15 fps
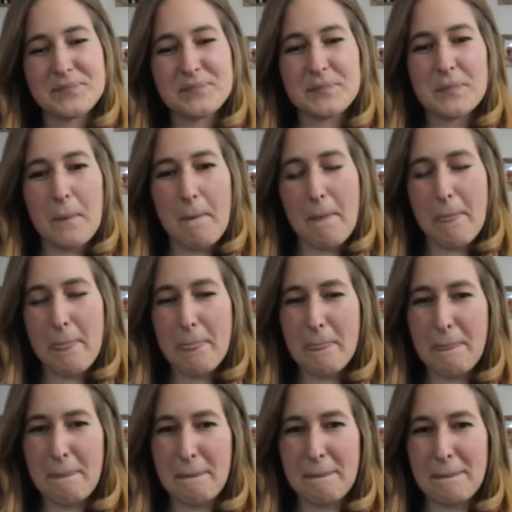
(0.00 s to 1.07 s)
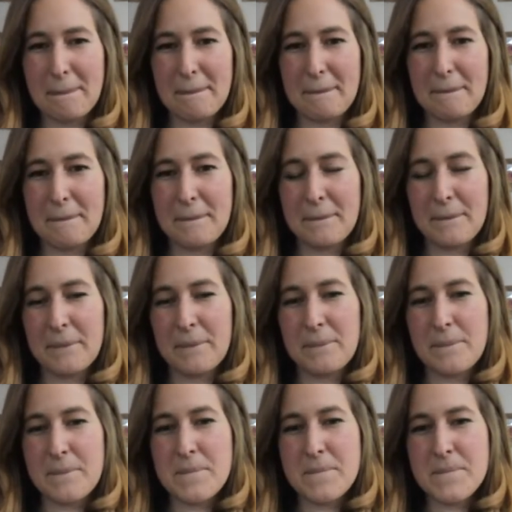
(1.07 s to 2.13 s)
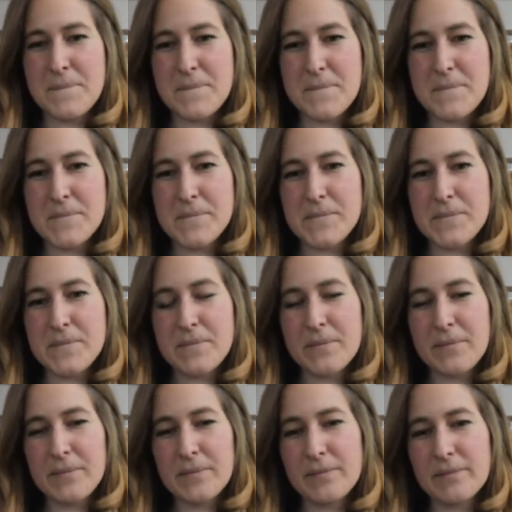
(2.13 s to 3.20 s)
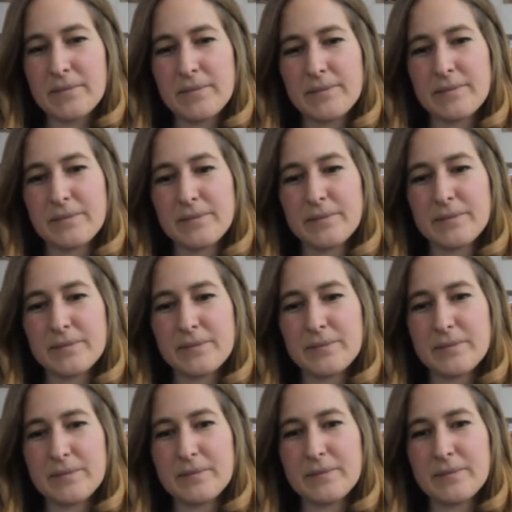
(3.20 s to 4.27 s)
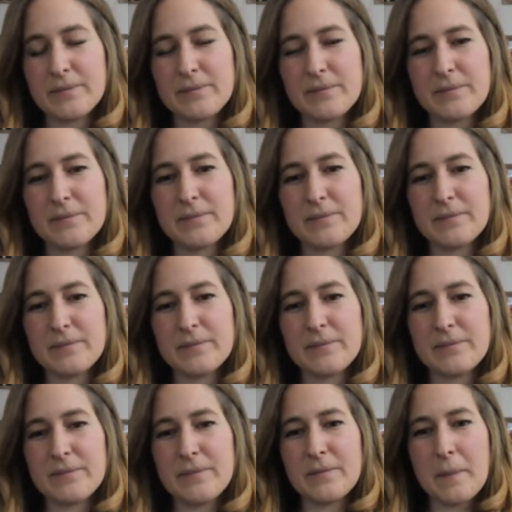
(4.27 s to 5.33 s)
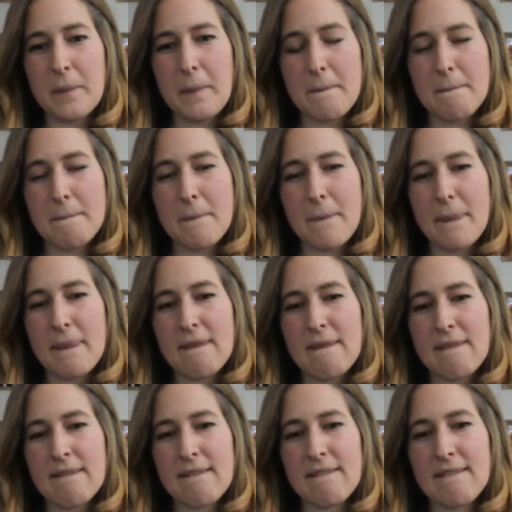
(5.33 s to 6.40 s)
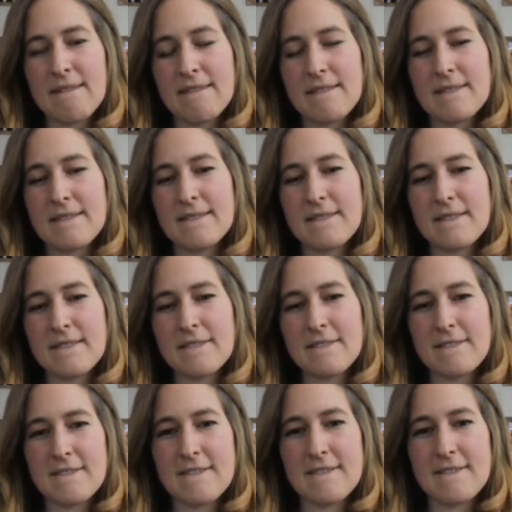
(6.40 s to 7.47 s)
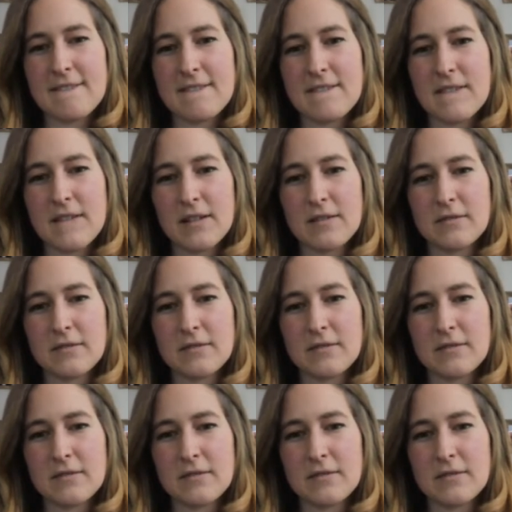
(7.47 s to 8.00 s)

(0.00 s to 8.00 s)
The person shown says nothing.